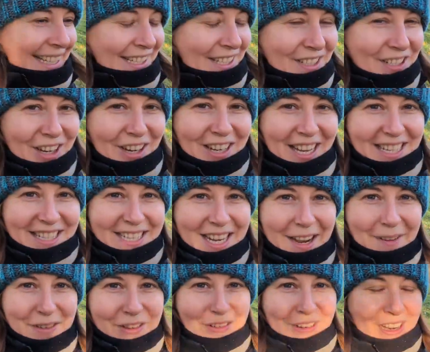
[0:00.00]
you don't get
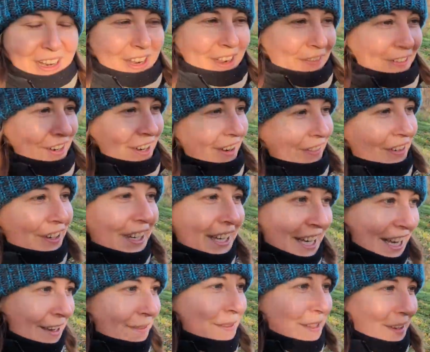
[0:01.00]
time to recover if you
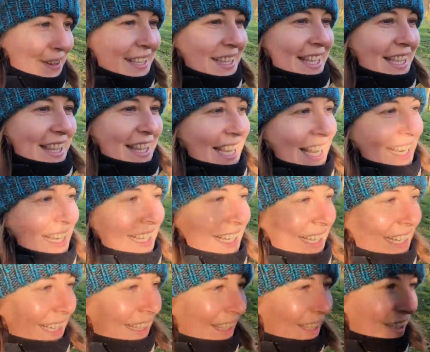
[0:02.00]
keep doing the
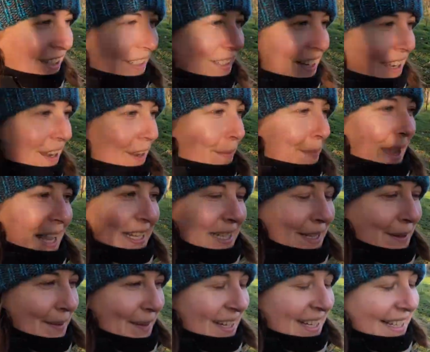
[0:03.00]
thing that you know makes
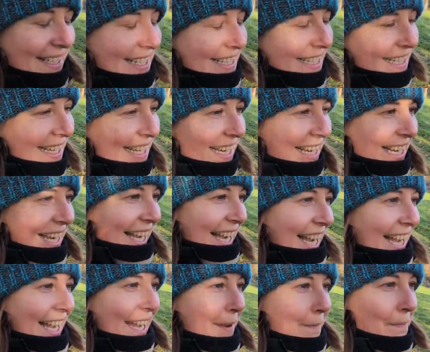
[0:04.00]
it worse.
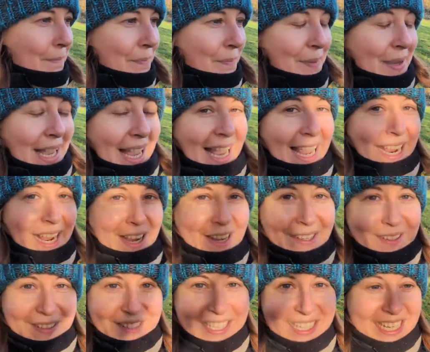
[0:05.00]
But hey
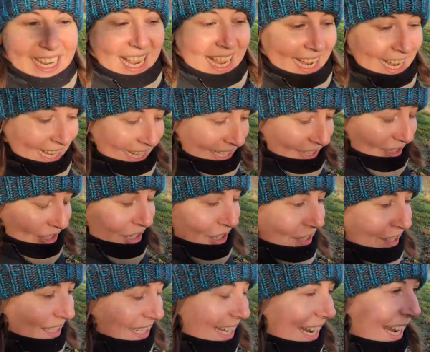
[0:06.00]
ho, today is
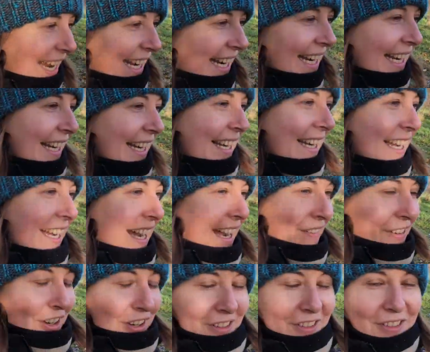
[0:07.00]
Tuesday.
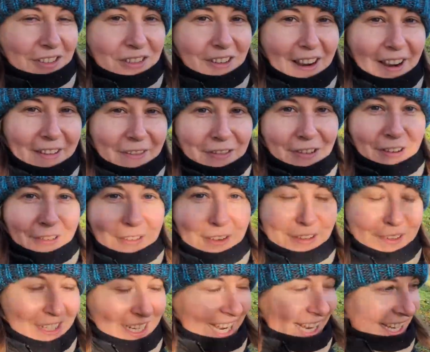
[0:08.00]
I've not got to drive for a
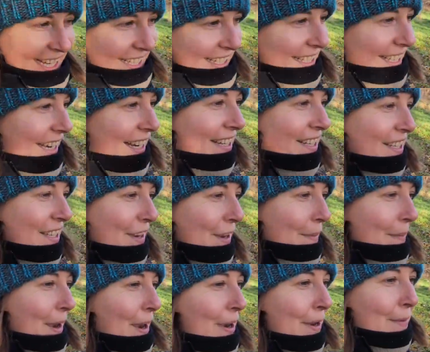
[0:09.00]
few days, so
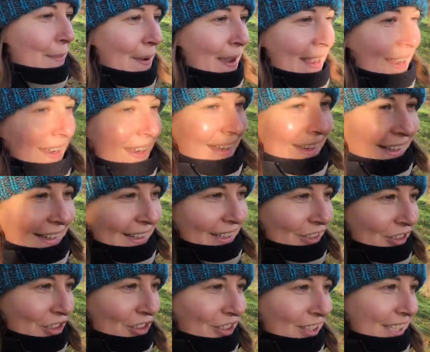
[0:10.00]
I'm hoping
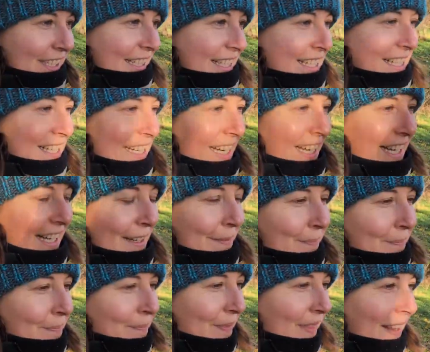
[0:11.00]
during this
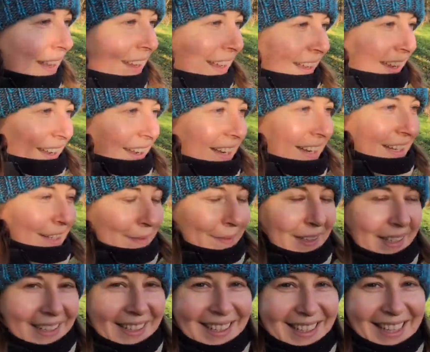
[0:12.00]
time,
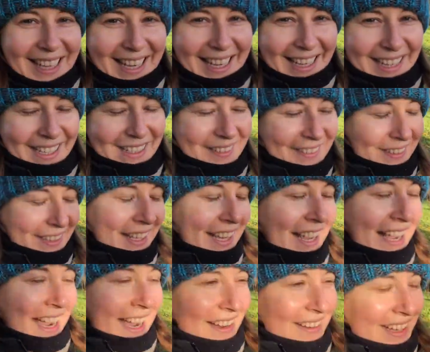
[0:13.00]
yeah,
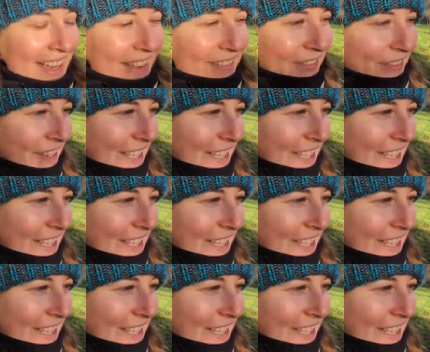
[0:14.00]
I'll get